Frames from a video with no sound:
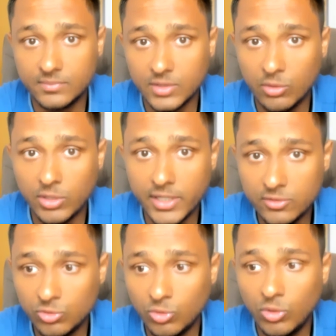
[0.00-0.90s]
All right.
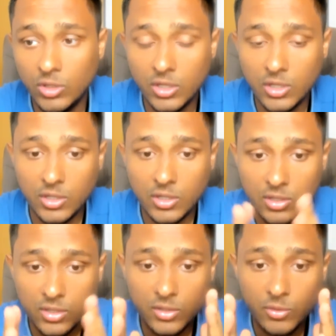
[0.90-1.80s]
So
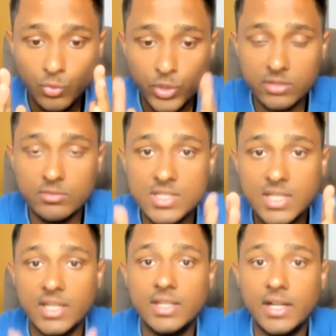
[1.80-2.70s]
when we
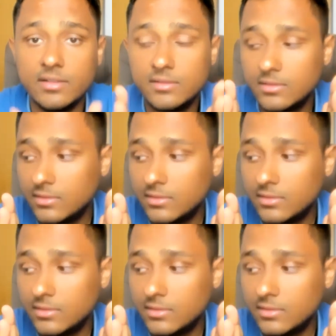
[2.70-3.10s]
say that